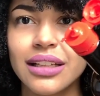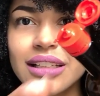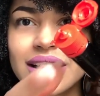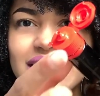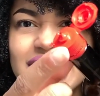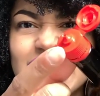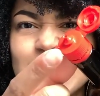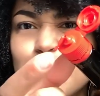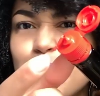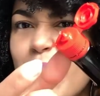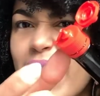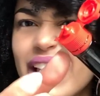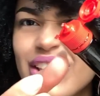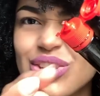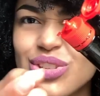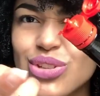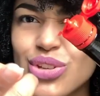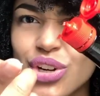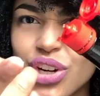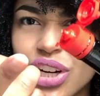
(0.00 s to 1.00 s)

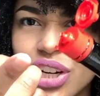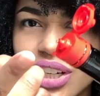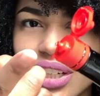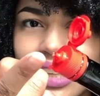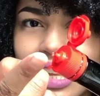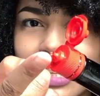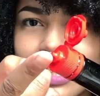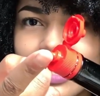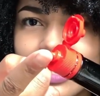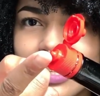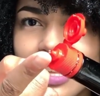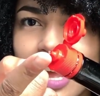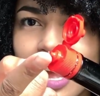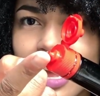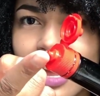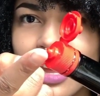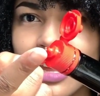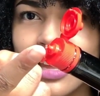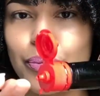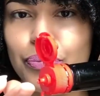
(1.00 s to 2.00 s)
dispenser, let's
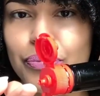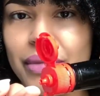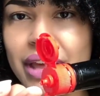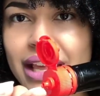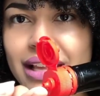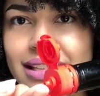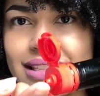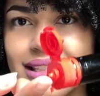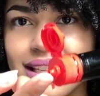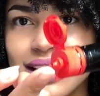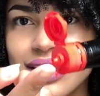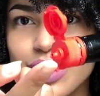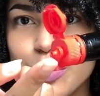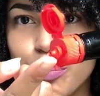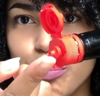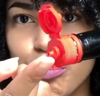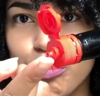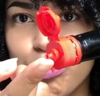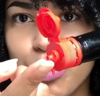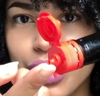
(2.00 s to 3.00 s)
say, makes it
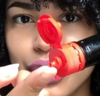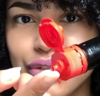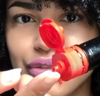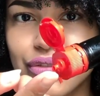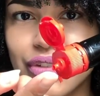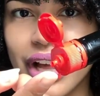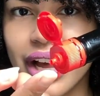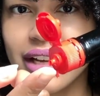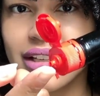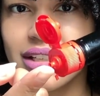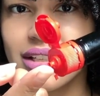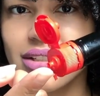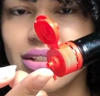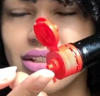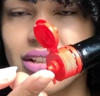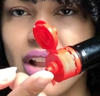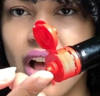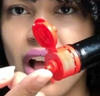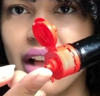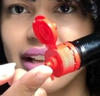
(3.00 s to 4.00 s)
perfect
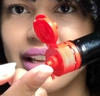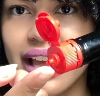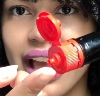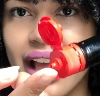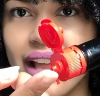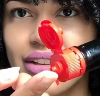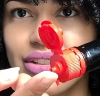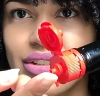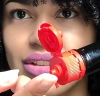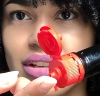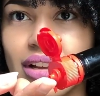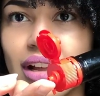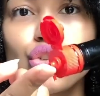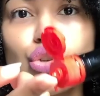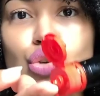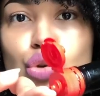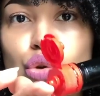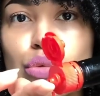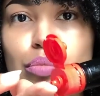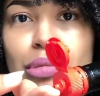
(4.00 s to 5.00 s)
to not get
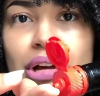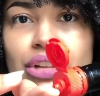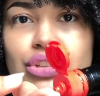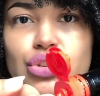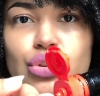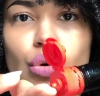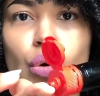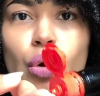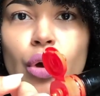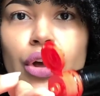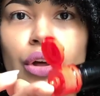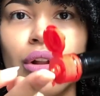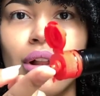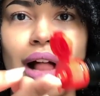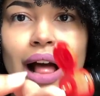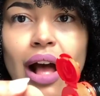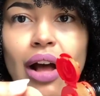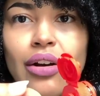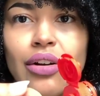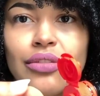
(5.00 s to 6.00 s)
too much
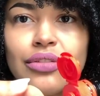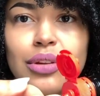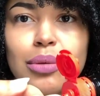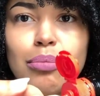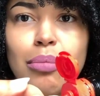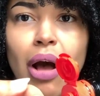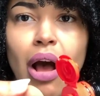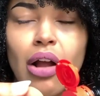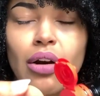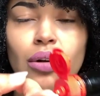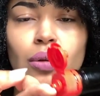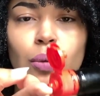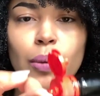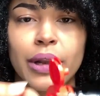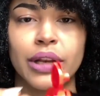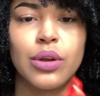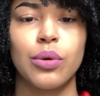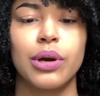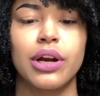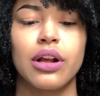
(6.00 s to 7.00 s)
oil out of the bottle
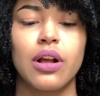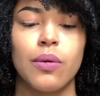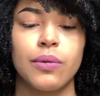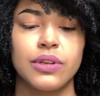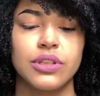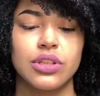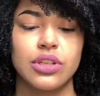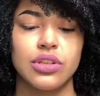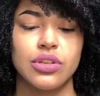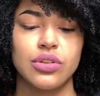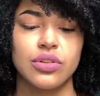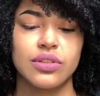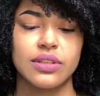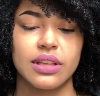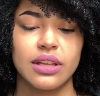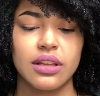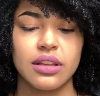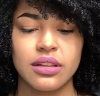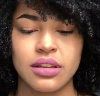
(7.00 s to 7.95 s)
when you are going to use it.